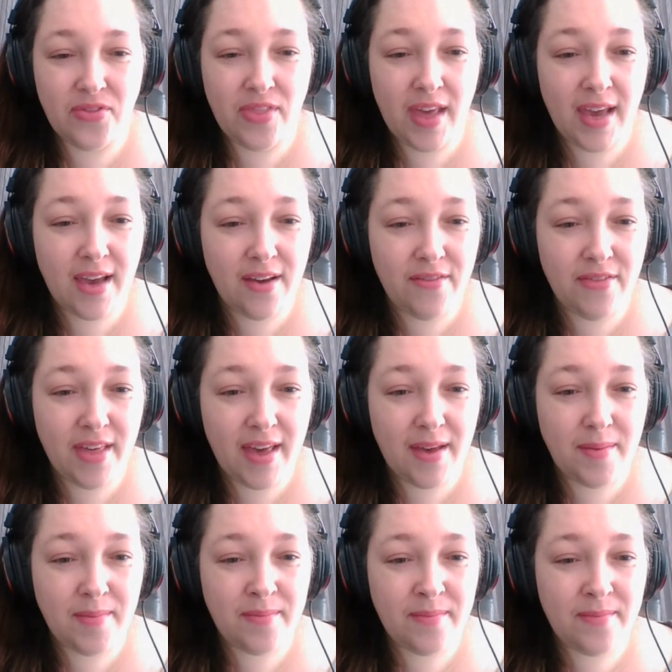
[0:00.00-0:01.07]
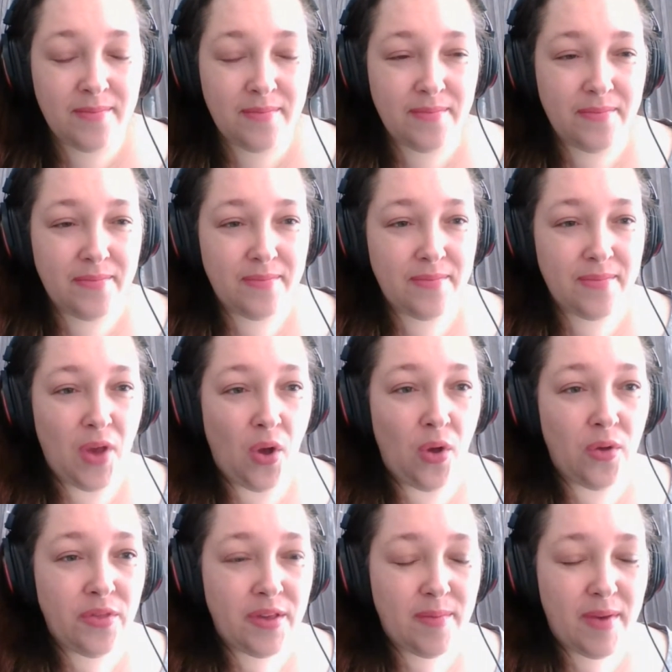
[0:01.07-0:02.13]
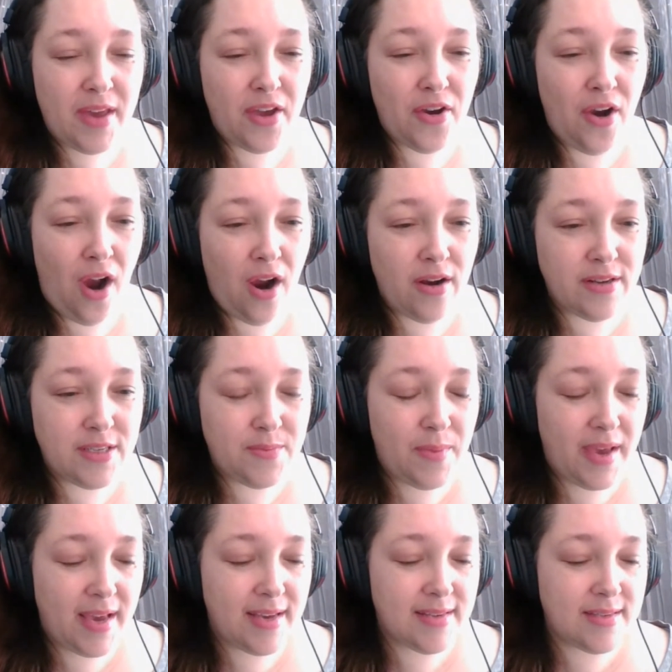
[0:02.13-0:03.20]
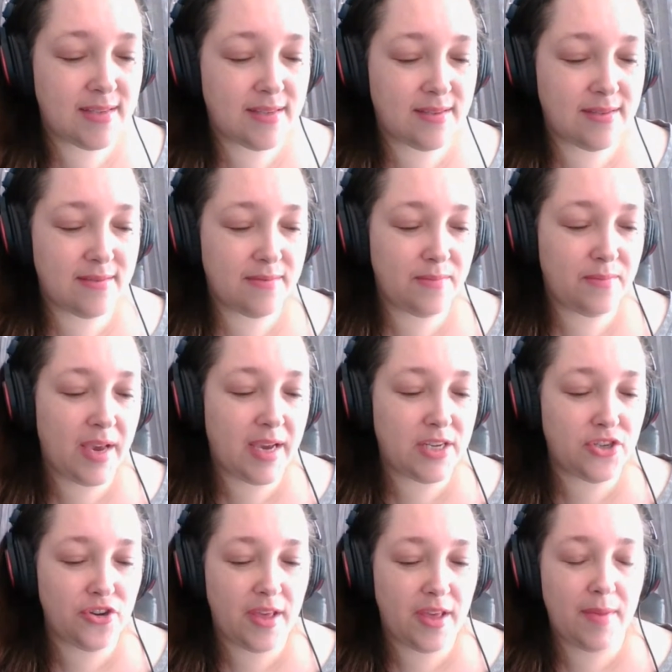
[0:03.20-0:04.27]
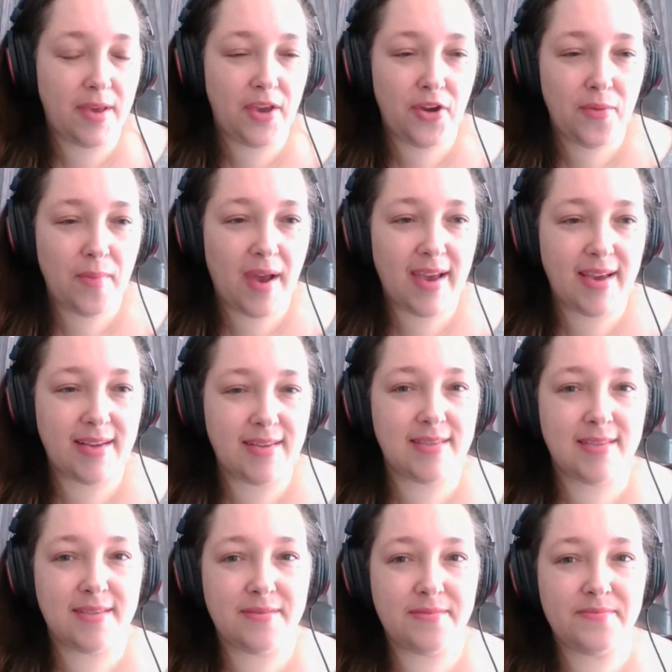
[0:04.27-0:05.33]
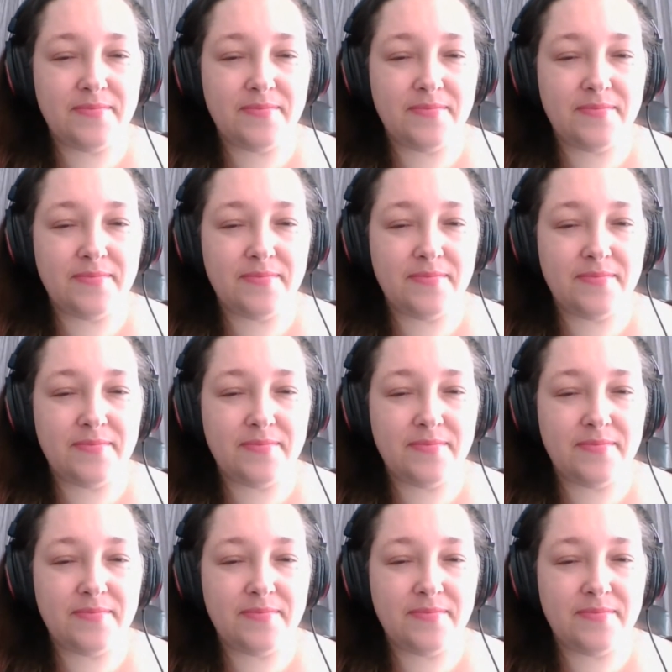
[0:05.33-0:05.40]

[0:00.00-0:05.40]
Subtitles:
Think of them, hold them in your heart space, picture them in your mind,